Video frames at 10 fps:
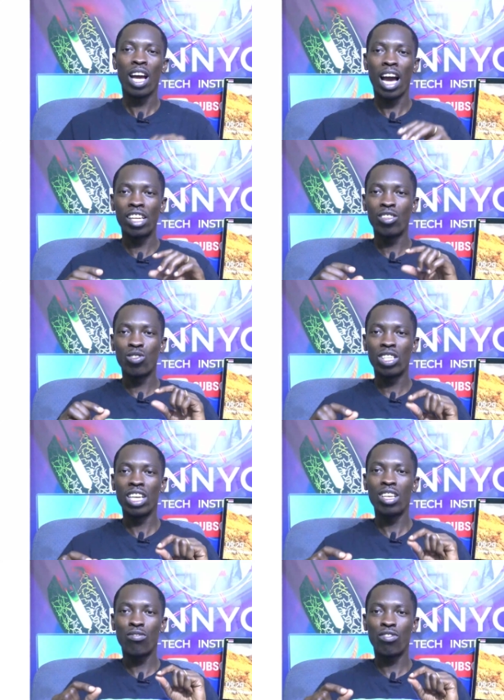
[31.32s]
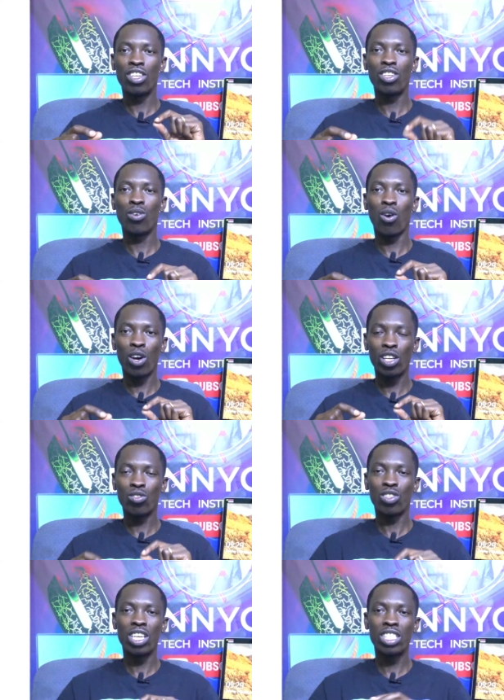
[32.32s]
And in today's video or in
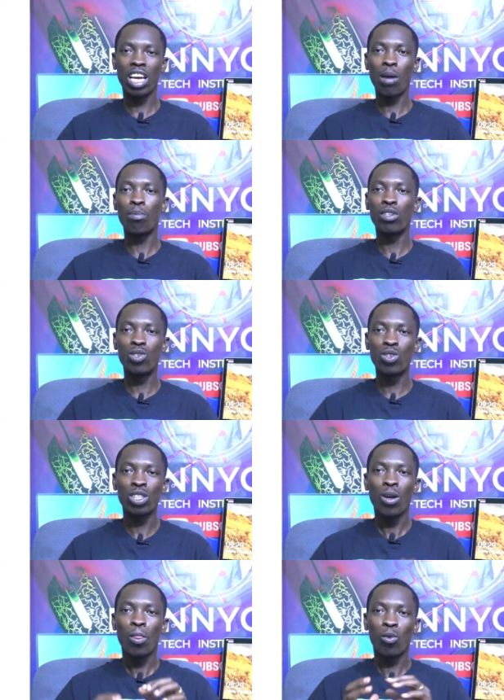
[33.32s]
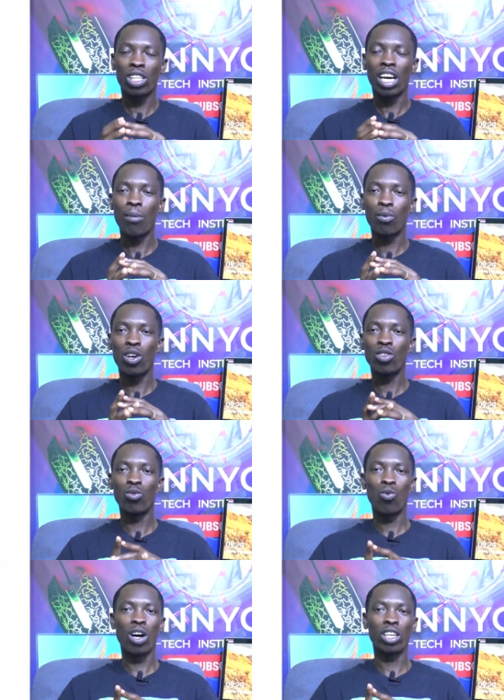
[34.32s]
today's episode, what I am going
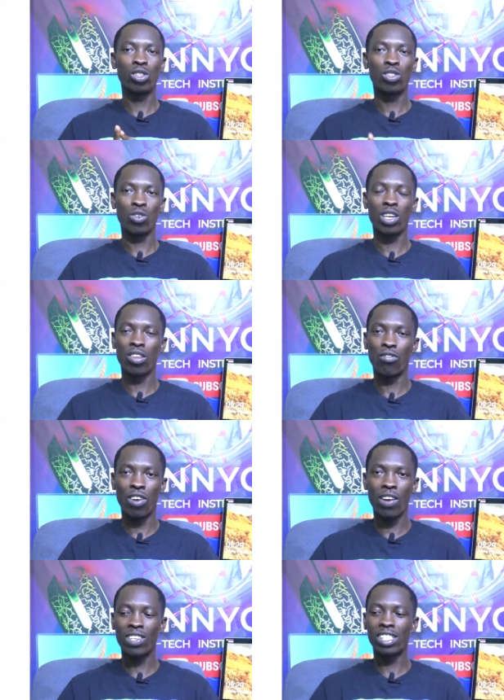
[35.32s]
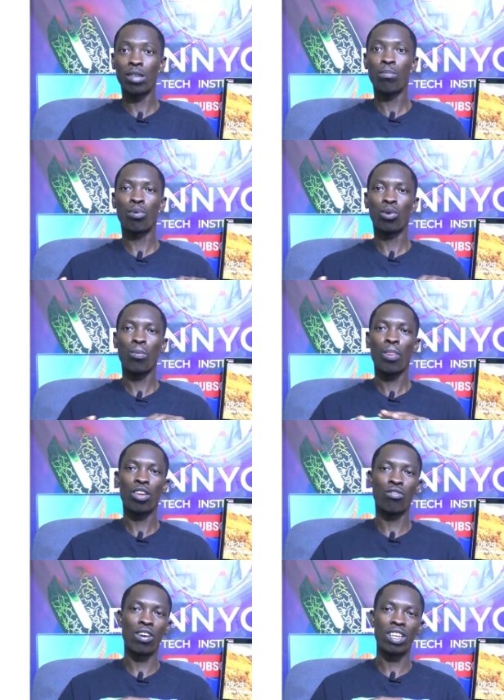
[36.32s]
to walk you through is very simple.
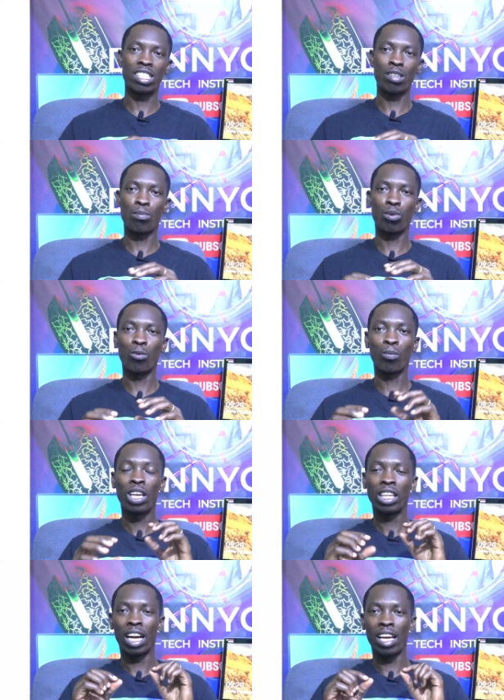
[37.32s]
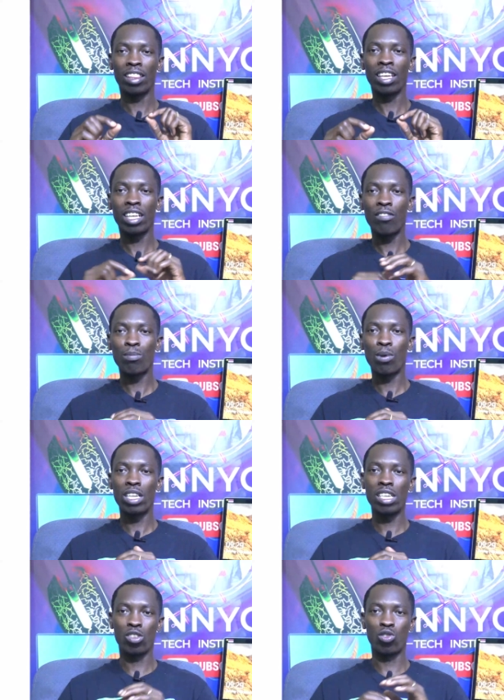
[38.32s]
It's very simple that I think
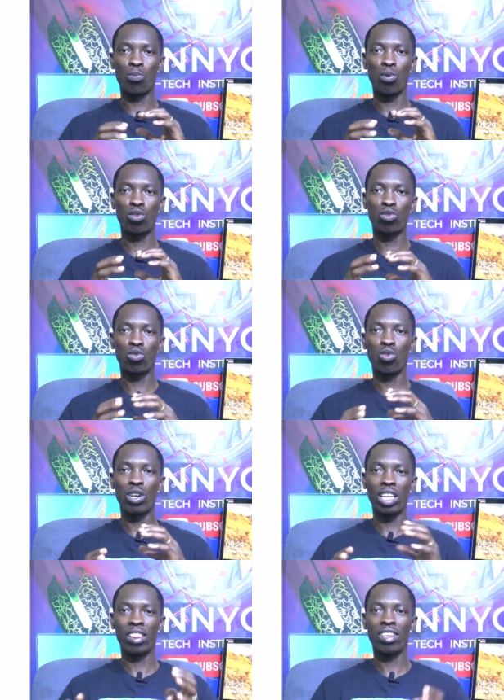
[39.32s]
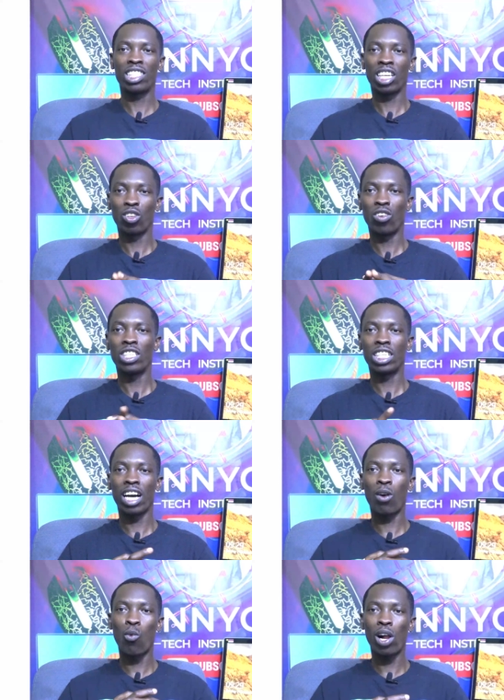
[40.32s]
everybody is supposed to know in this
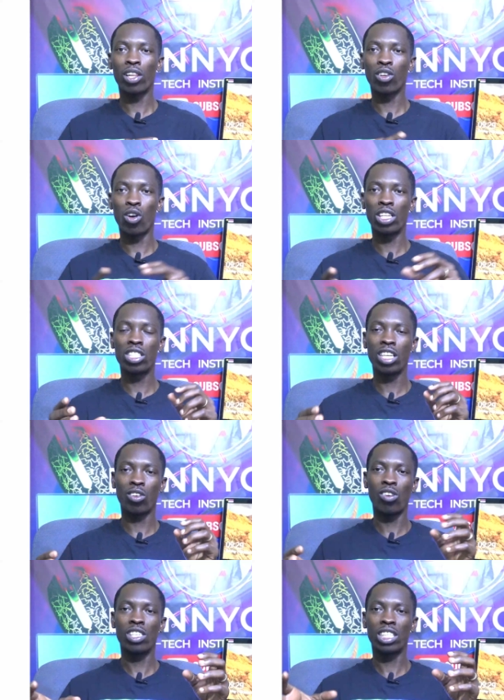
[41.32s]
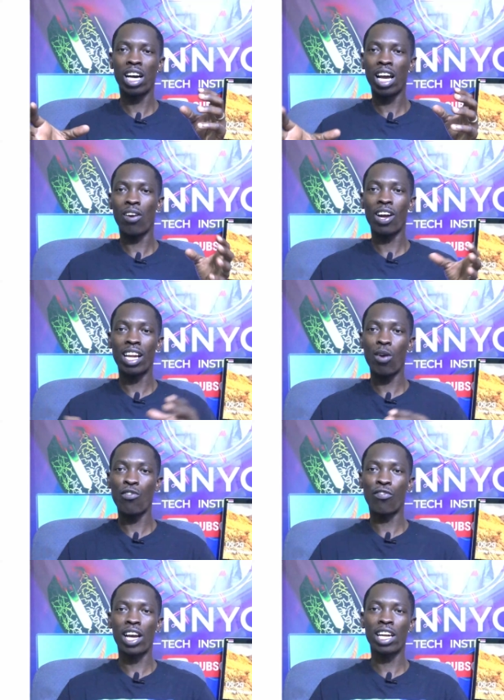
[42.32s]
technological world or this technological era that
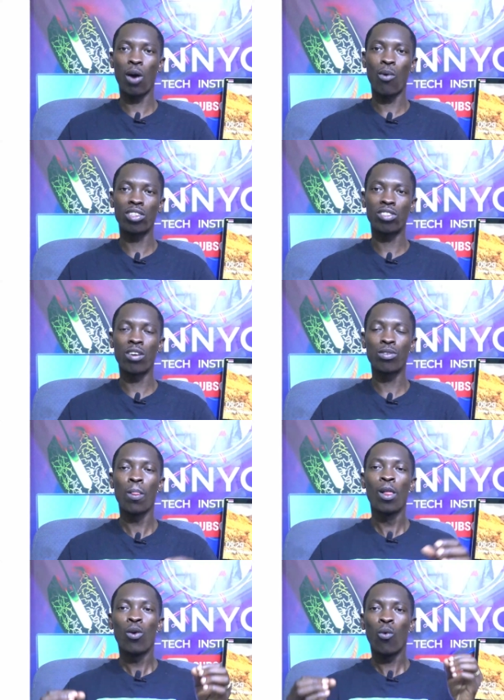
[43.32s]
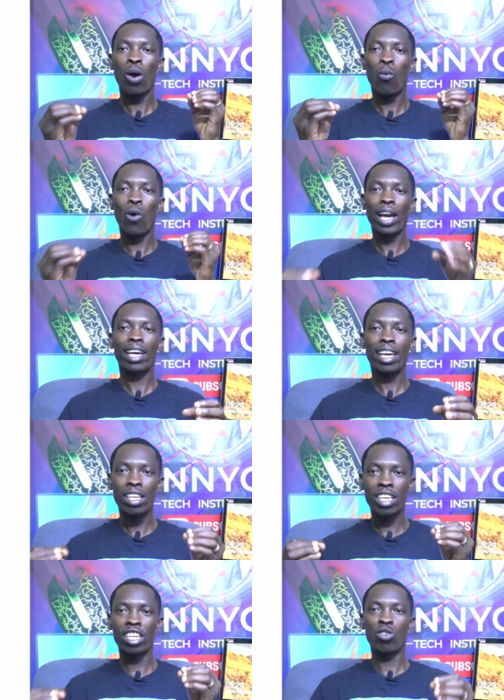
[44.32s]
we find ourselves, where
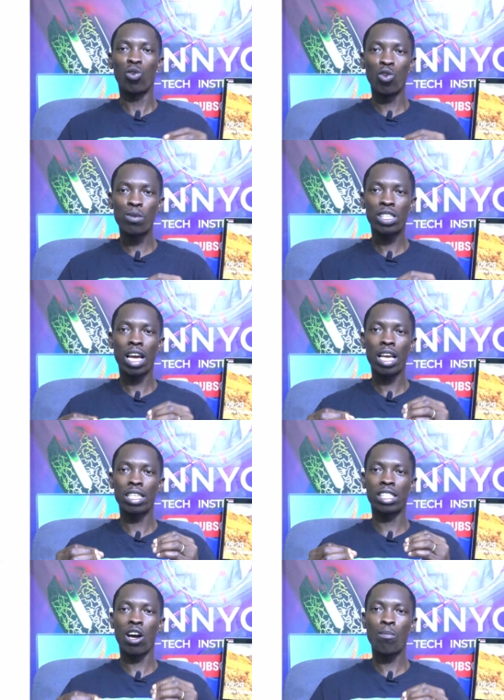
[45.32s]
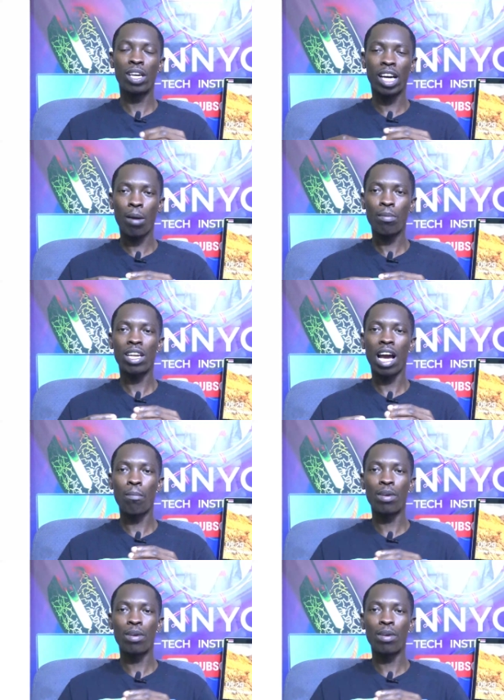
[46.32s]
working in groups is now becoming